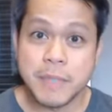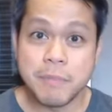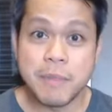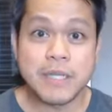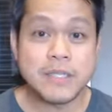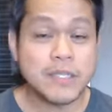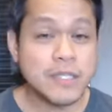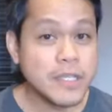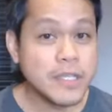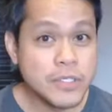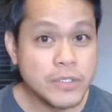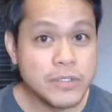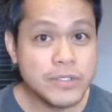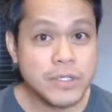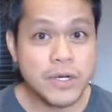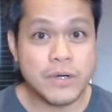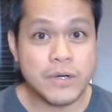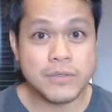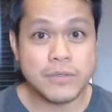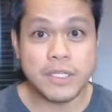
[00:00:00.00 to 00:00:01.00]
But you
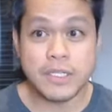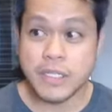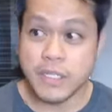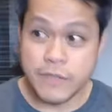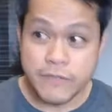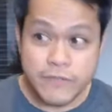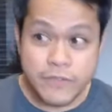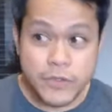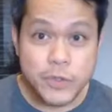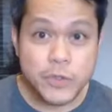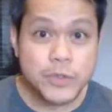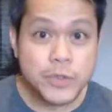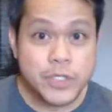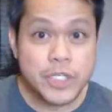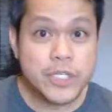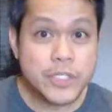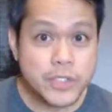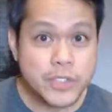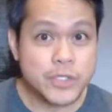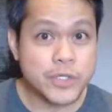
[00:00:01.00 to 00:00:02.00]
know that if you
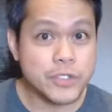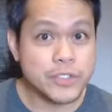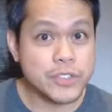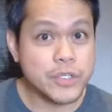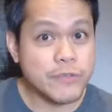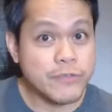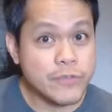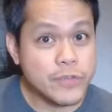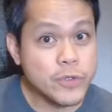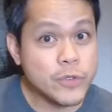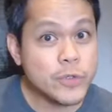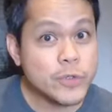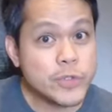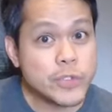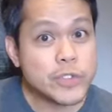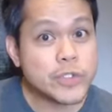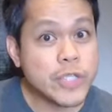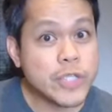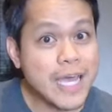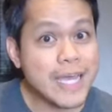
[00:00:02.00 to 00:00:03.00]
research, if you
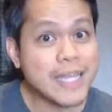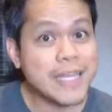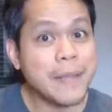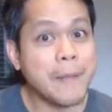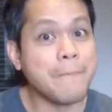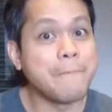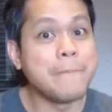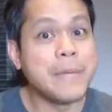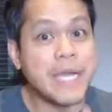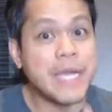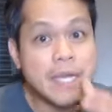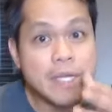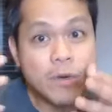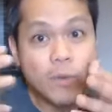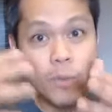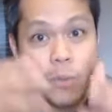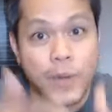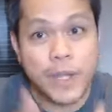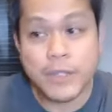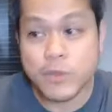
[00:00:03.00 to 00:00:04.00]
study a
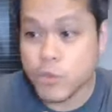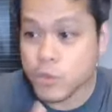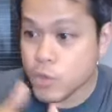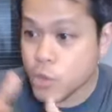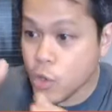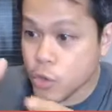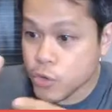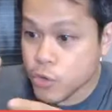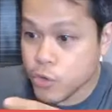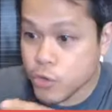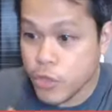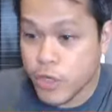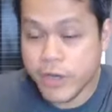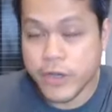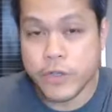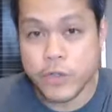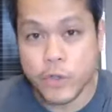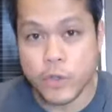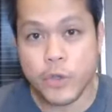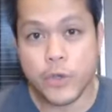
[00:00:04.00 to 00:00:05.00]
better way to talk
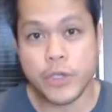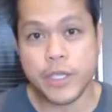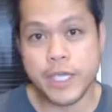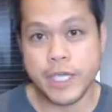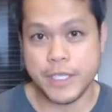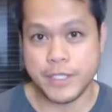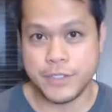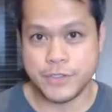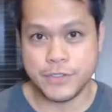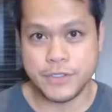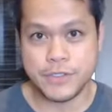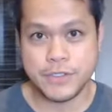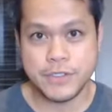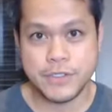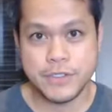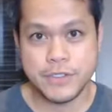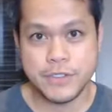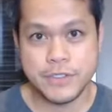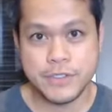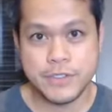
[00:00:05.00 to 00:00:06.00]
to your
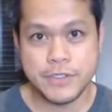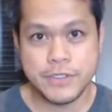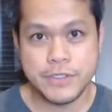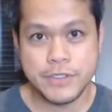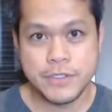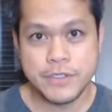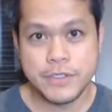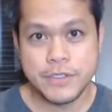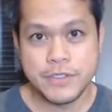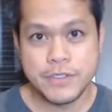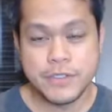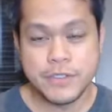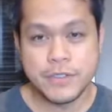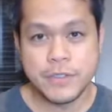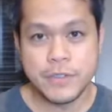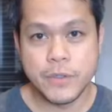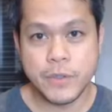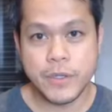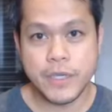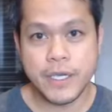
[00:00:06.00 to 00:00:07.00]
kids,
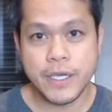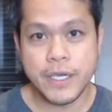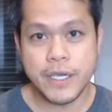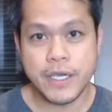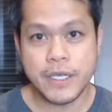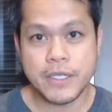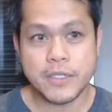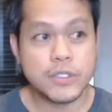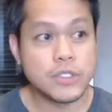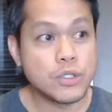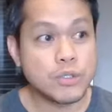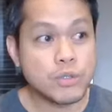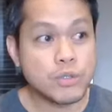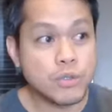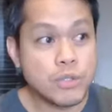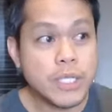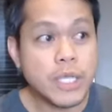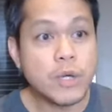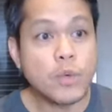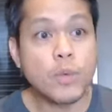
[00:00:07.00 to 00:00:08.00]
okay,
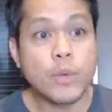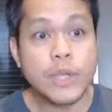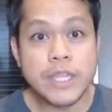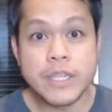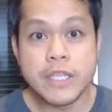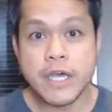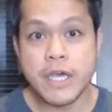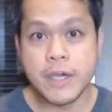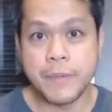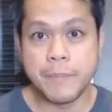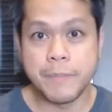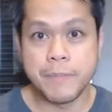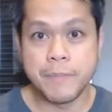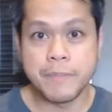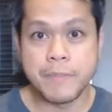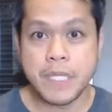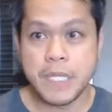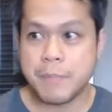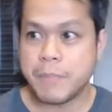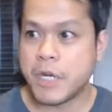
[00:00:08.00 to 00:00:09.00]
to deal with them.
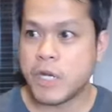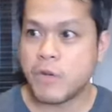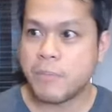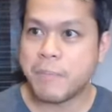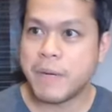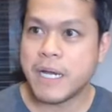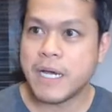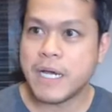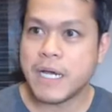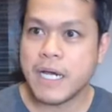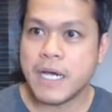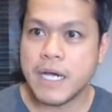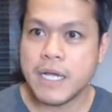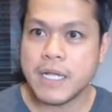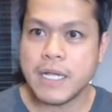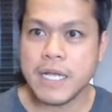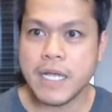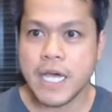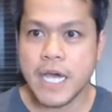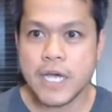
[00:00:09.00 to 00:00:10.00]
Paano
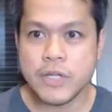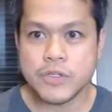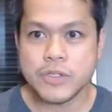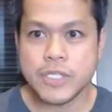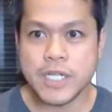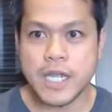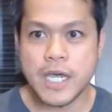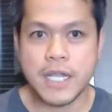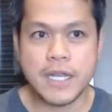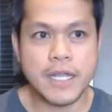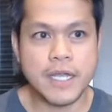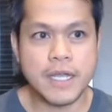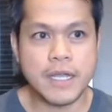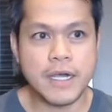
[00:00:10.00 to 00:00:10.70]
pagka nag-ano sila,